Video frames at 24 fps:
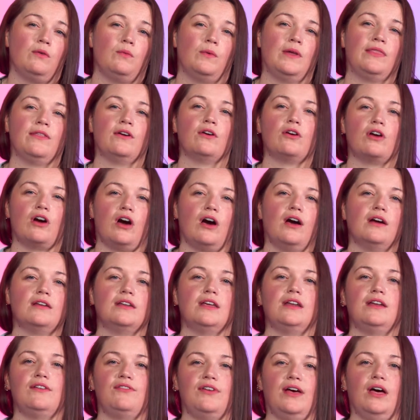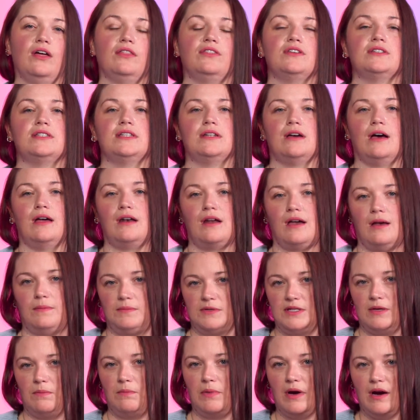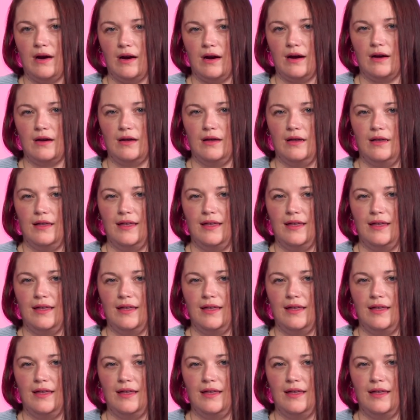when their cognitive health is not up to par.